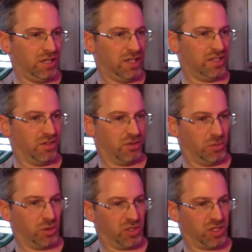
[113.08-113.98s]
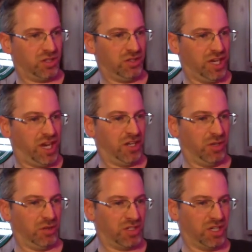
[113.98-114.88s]
Has an almost, I know
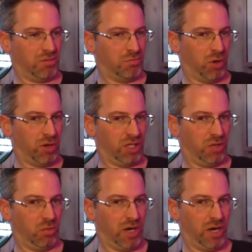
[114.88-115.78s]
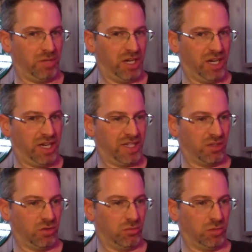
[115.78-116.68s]
it's not a barley wine, but it has an
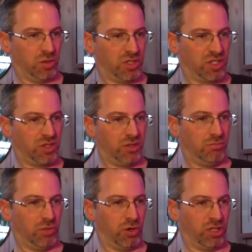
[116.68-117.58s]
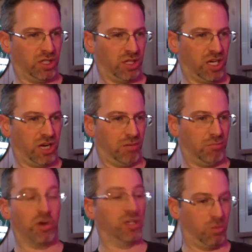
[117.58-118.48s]
almost barley
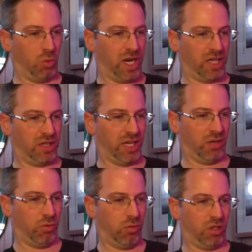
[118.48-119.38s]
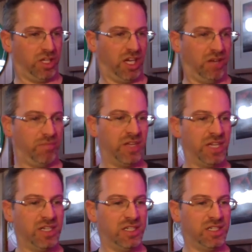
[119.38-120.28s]
wine-like quality.
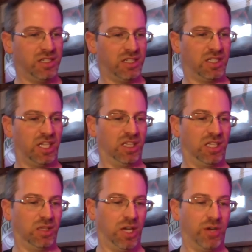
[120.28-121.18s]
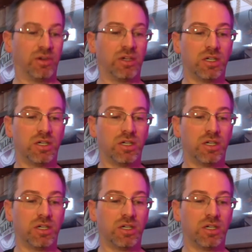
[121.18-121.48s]
Slightly lighter.